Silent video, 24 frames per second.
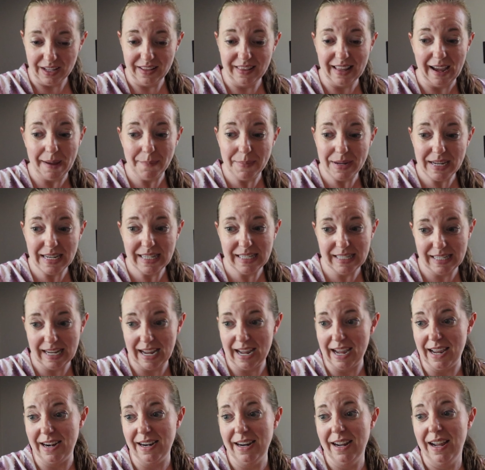that being
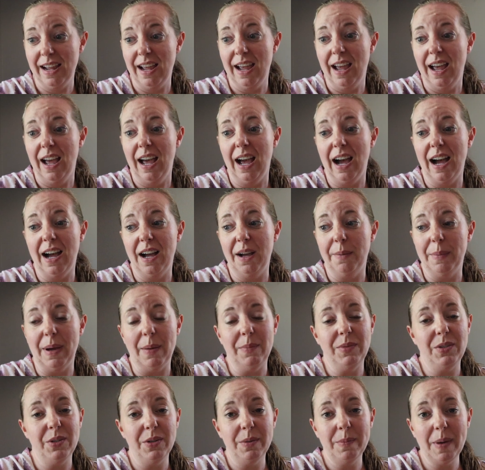said, um,
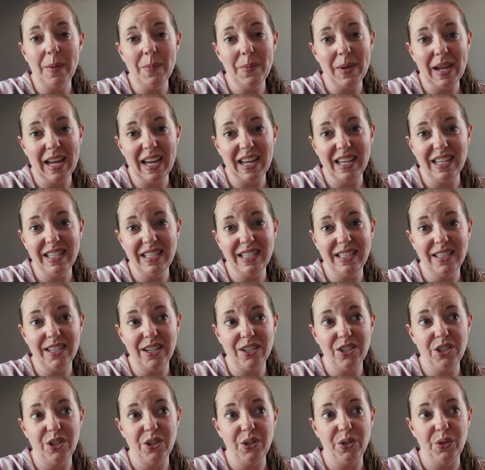I'm doing my best
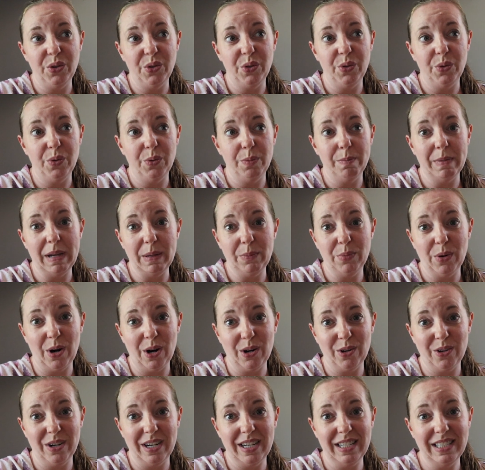to make
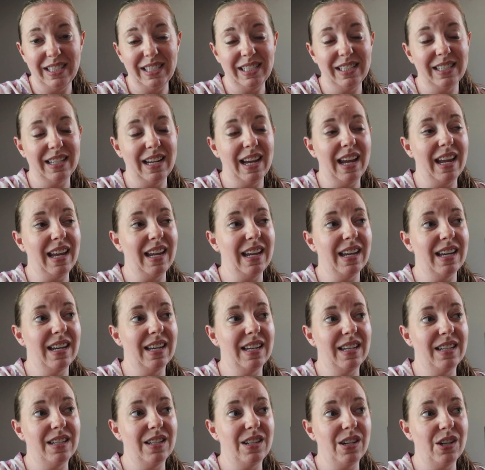progress
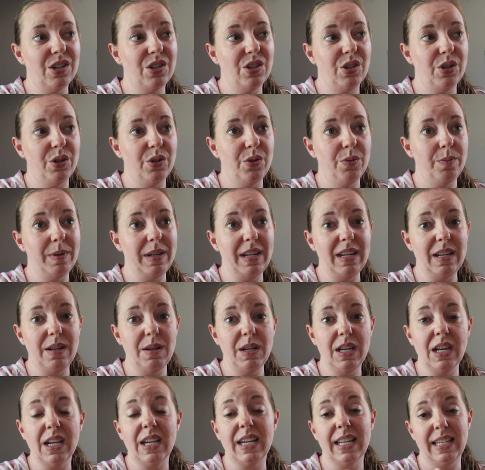and to
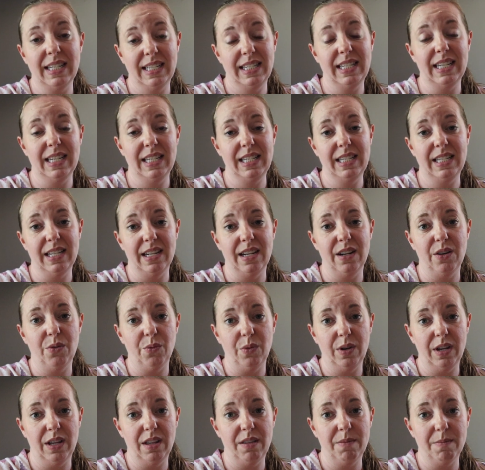be consistent
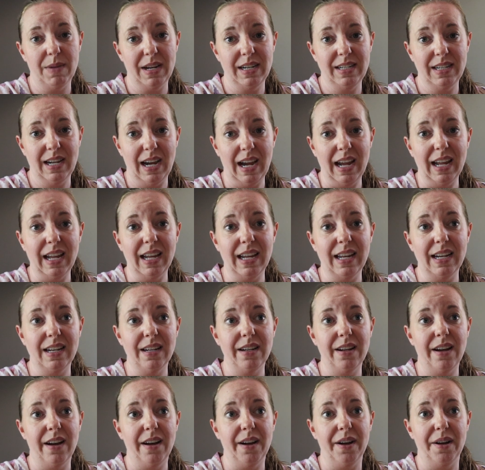with my
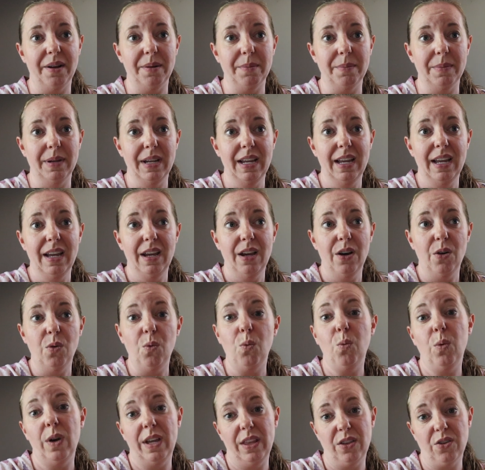diet um,
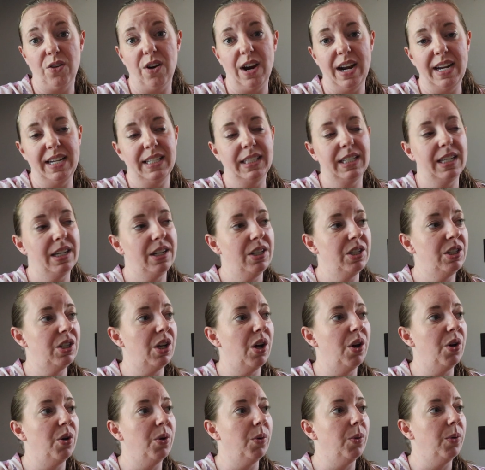with grace.
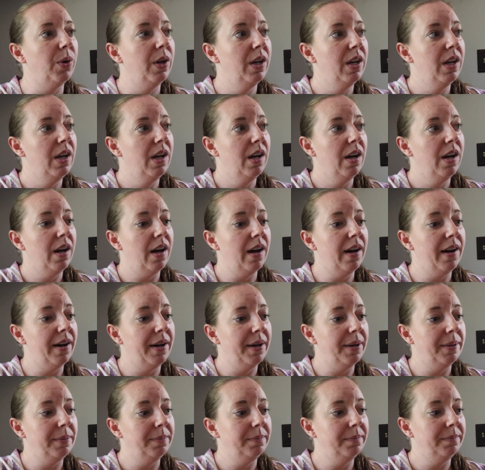So,
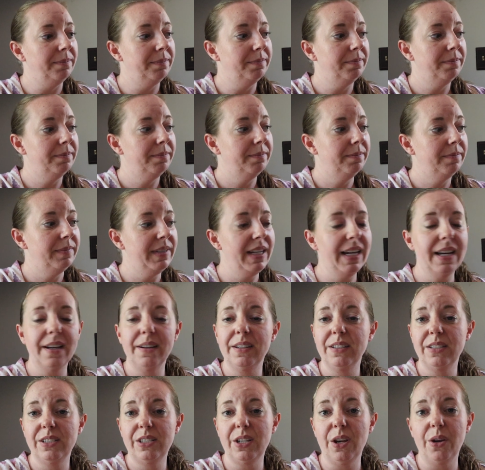um, yeah,
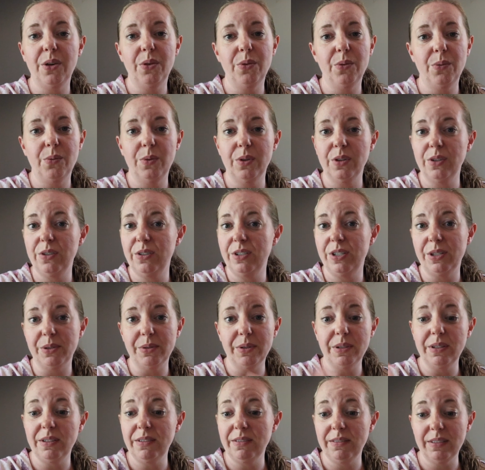so we're
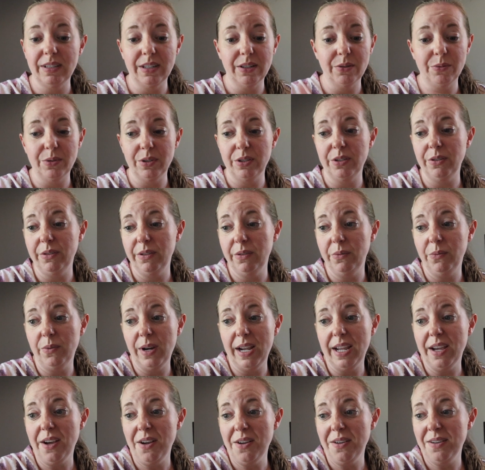doing we're doing
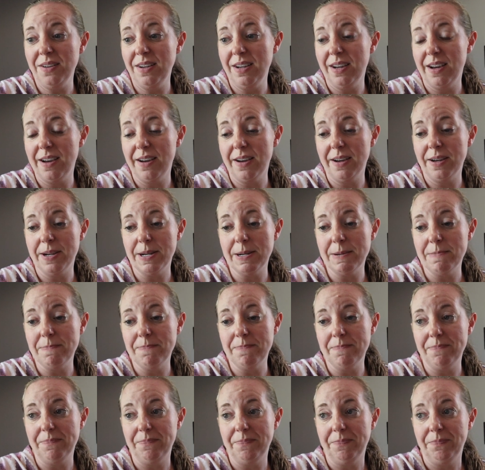well.
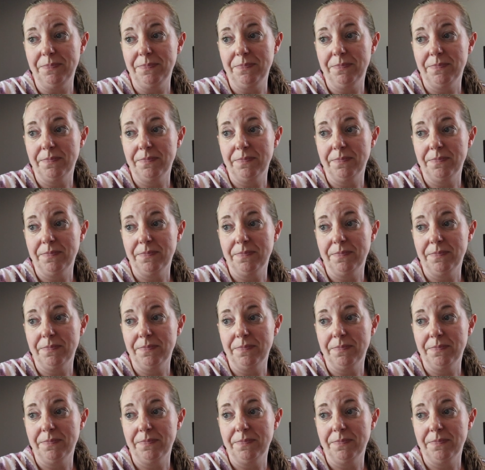Um,